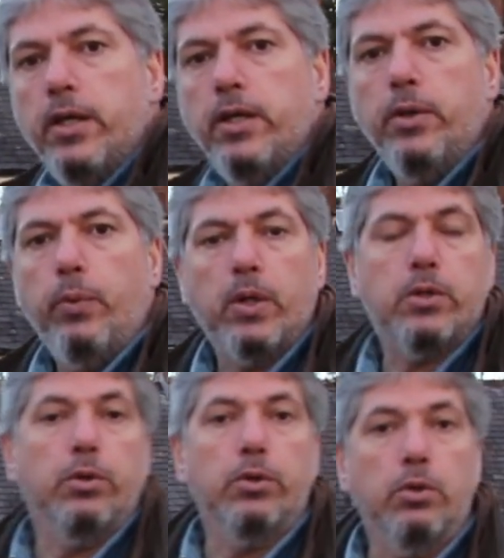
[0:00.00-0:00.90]
he
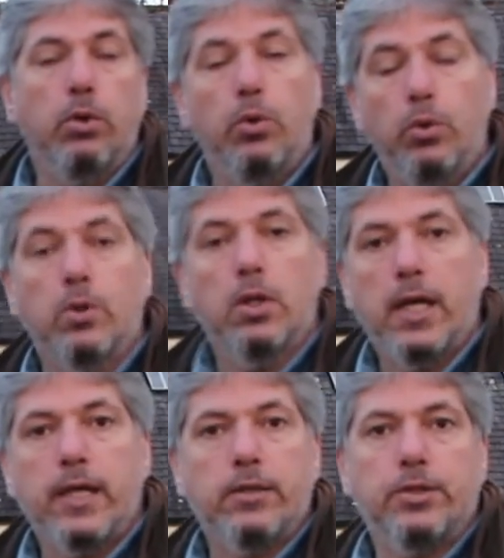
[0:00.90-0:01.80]
worked on Auld
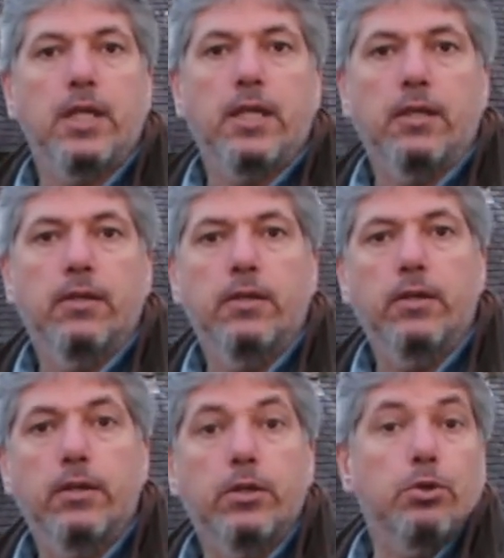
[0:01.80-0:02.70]
Lang Syne,
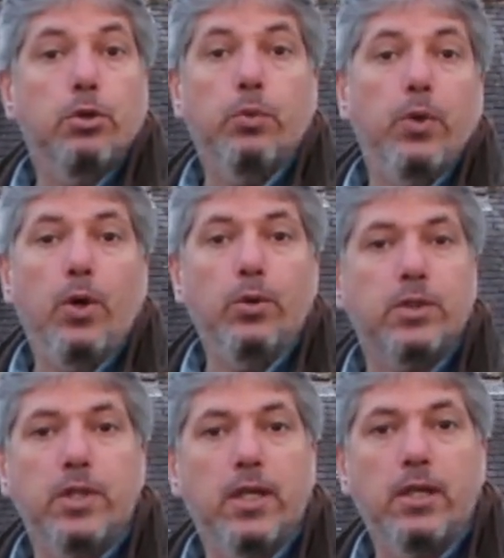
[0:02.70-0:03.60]
the song we all
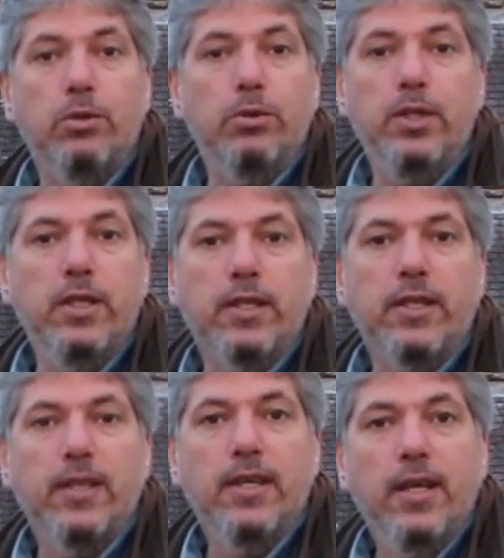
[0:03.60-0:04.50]
sing at New Year.
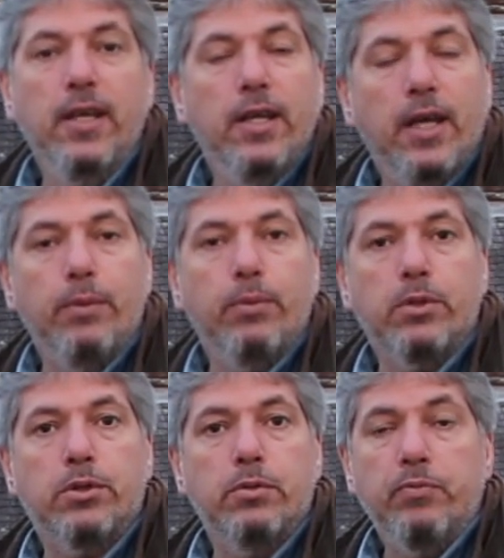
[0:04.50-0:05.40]
He
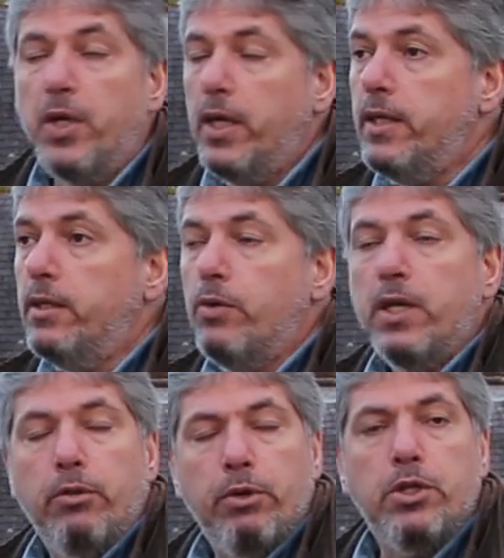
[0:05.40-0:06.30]
didn't
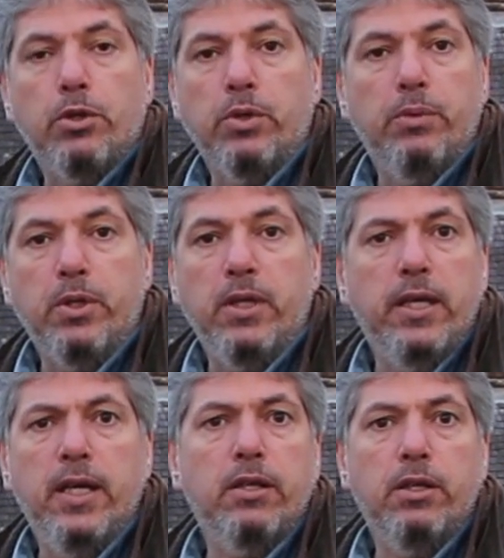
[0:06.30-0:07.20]
write the original,
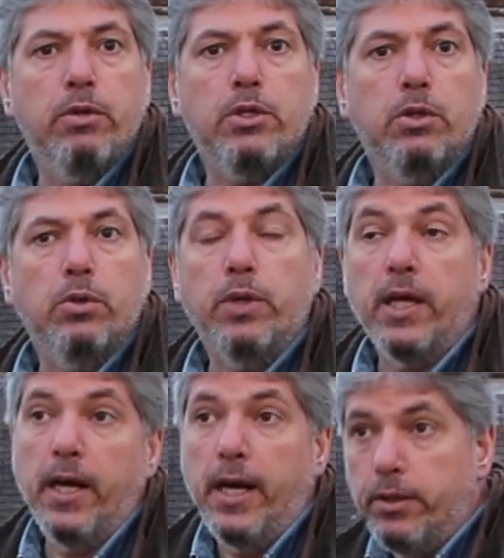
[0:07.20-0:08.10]
he heard the original
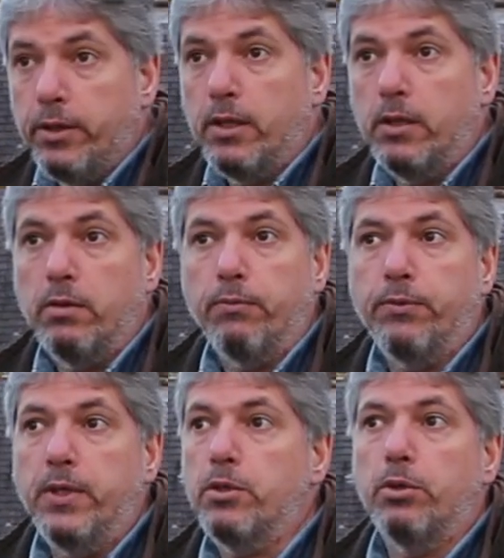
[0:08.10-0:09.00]
either in
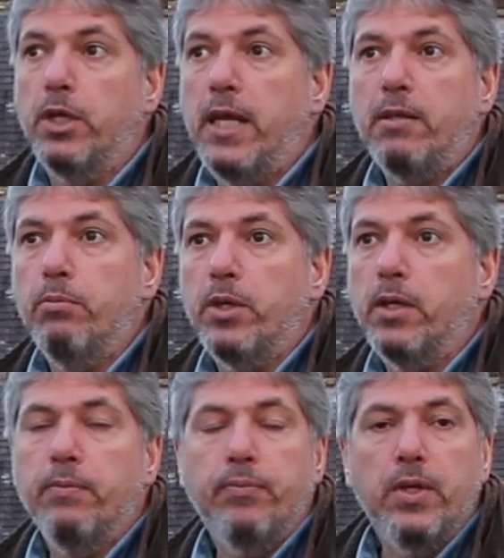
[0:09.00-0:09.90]
Dumfries or in Edinburgh.